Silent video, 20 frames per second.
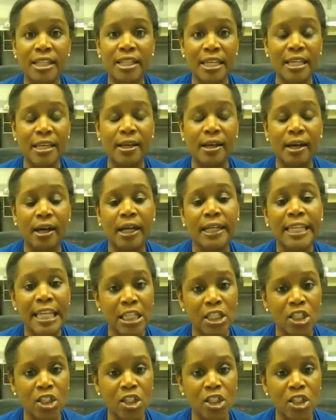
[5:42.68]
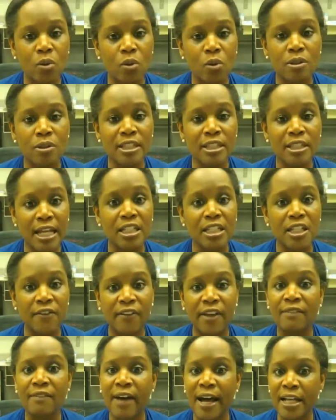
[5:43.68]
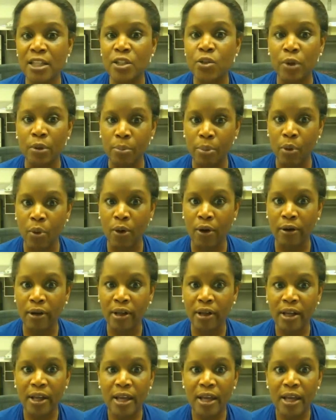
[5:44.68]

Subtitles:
the Keystone Scientific Advisory Board.